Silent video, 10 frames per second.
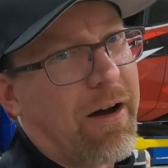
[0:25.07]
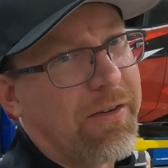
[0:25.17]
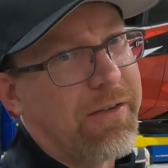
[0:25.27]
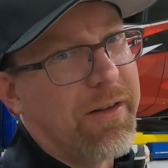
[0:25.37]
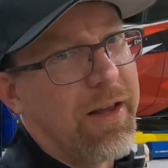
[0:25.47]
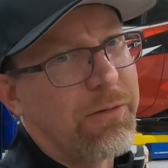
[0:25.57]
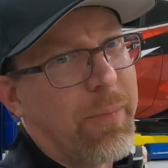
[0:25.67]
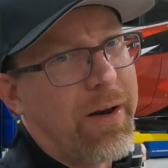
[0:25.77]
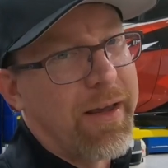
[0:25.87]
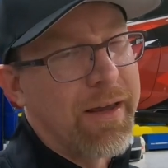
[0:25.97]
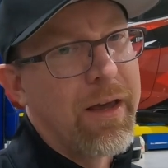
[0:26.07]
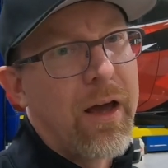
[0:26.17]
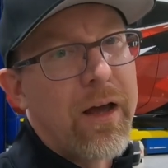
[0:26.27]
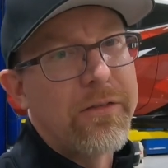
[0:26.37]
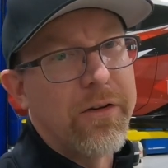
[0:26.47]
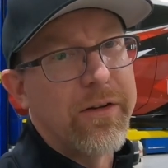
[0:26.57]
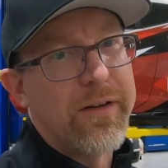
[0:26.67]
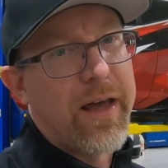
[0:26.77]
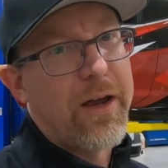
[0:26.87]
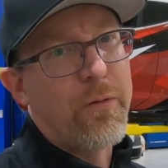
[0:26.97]
costs you less money. So
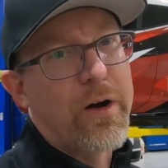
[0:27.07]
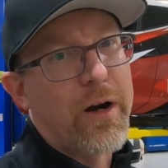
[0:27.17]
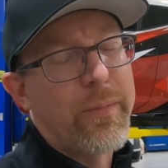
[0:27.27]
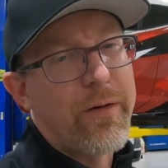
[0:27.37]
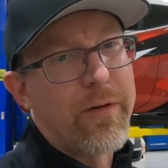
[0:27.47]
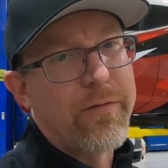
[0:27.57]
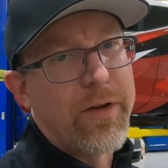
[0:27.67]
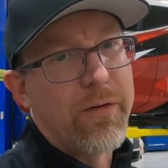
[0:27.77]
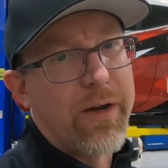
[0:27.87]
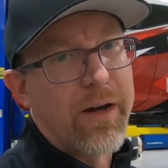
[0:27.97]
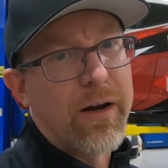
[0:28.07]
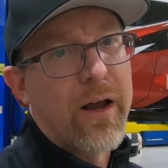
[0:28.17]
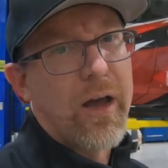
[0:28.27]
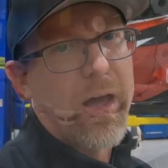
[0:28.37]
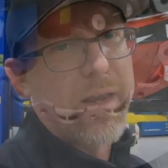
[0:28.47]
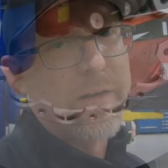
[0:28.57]
today we're going to be reviewing a